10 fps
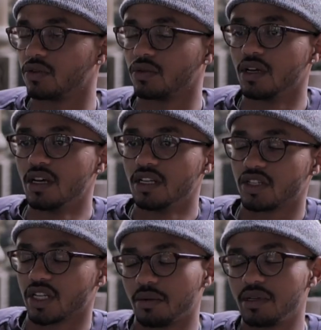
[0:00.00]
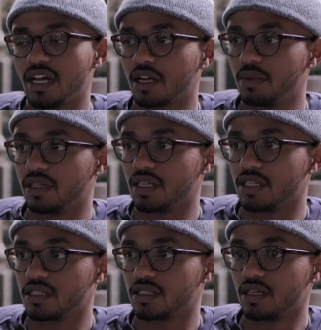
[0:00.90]
So I was like, let me document
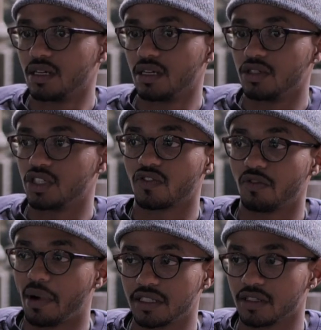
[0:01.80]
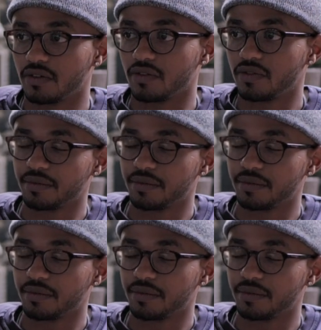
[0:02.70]
this just for myself.